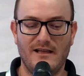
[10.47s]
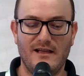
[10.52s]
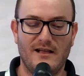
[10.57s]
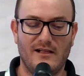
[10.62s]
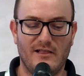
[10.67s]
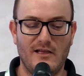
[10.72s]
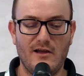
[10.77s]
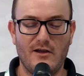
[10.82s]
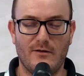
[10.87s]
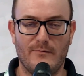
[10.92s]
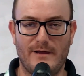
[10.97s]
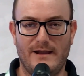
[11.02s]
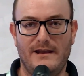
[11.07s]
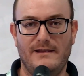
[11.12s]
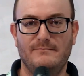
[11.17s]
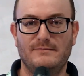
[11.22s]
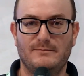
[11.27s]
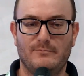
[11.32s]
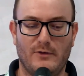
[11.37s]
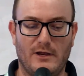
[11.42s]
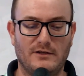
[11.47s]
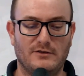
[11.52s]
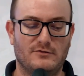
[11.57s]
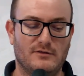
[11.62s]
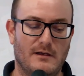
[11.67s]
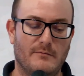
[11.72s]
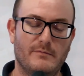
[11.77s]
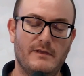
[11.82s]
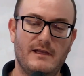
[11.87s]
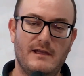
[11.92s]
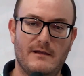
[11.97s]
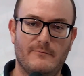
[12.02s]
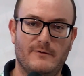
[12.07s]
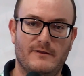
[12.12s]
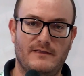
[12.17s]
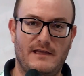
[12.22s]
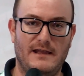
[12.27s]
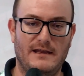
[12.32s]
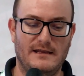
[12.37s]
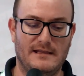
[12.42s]
Hello, my name's Brent Tremblay. I'm
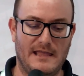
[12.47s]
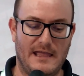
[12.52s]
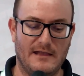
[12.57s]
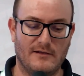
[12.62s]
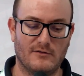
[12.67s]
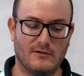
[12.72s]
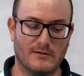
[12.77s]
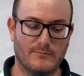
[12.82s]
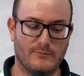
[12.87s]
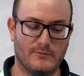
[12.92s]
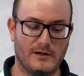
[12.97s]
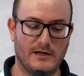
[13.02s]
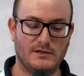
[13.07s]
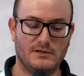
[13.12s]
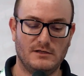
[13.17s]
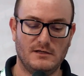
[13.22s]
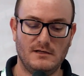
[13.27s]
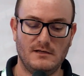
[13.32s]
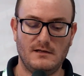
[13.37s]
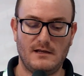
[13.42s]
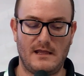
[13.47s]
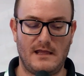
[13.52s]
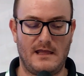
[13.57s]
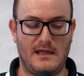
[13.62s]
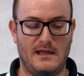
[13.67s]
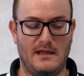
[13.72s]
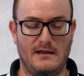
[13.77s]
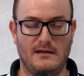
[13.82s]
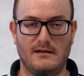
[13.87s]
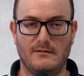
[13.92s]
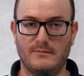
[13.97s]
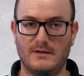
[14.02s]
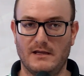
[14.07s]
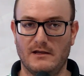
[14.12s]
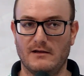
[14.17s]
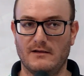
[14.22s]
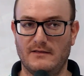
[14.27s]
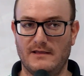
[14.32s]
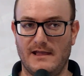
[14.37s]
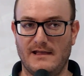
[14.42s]
with IDK Corporation, and I'm
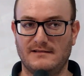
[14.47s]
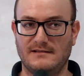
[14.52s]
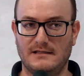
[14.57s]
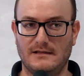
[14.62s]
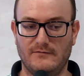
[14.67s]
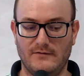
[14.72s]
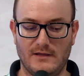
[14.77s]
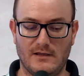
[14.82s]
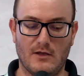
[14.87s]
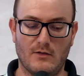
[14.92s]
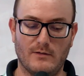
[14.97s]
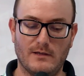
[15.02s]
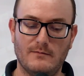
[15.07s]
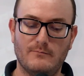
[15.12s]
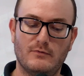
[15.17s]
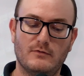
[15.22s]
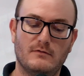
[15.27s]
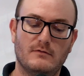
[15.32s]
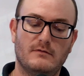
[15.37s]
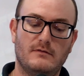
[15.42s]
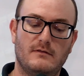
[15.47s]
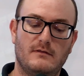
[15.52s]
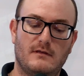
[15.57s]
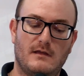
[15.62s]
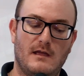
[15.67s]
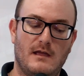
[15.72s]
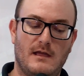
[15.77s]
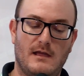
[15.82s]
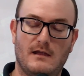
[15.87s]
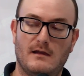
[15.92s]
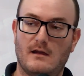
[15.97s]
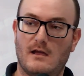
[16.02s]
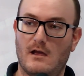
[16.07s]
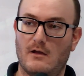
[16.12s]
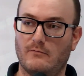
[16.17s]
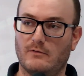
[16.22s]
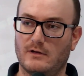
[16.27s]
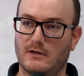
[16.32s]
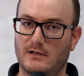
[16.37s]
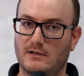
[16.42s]
here in the SDVoE booth, and
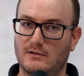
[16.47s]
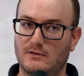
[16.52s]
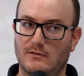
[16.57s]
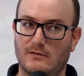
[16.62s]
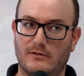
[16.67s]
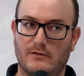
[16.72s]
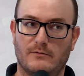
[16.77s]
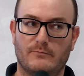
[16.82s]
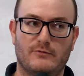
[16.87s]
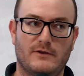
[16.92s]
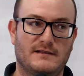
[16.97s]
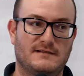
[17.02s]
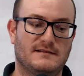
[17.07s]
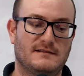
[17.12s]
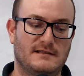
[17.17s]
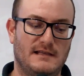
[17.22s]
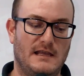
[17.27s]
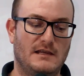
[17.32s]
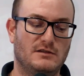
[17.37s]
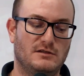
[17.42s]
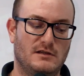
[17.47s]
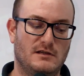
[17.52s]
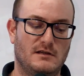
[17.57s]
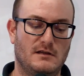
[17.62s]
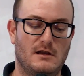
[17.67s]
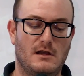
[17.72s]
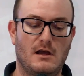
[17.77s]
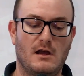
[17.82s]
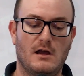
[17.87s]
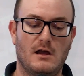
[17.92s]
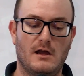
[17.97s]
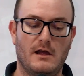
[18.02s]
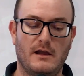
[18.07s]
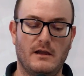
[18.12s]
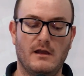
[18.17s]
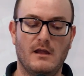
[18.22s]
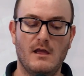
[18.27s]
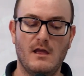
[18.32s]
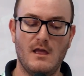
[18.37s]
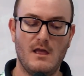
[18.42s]
we're going to do a little presentation
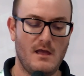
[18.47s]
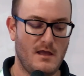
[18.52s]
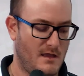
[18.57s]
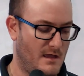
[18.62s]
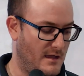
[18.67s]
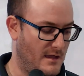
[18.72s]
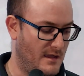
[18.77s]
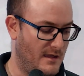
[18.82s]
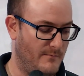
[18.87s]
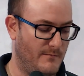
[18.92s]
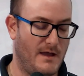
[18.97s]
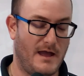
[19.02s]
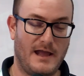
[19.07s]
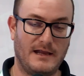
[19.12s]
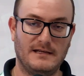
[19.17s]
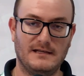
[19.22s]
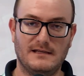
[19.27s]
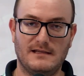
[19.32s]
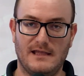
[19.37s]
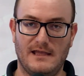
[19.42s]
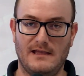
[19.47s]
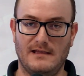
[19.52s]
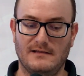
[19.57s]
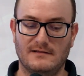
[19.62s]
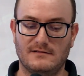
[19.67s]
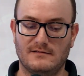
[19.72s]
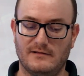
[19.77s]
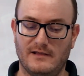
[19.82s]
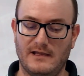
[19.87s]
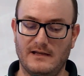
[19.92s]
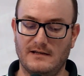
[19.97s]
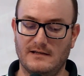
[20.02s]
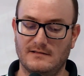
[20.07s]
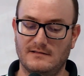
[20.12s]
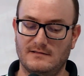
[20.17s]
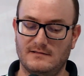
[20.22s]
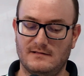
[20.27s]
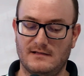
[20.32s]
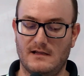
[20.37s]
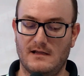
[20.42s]
on IDK's
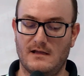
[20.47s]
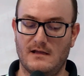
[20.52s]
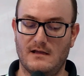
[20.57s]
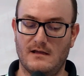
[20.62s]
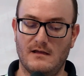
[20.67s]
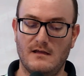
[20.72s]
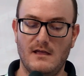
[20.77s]
latest and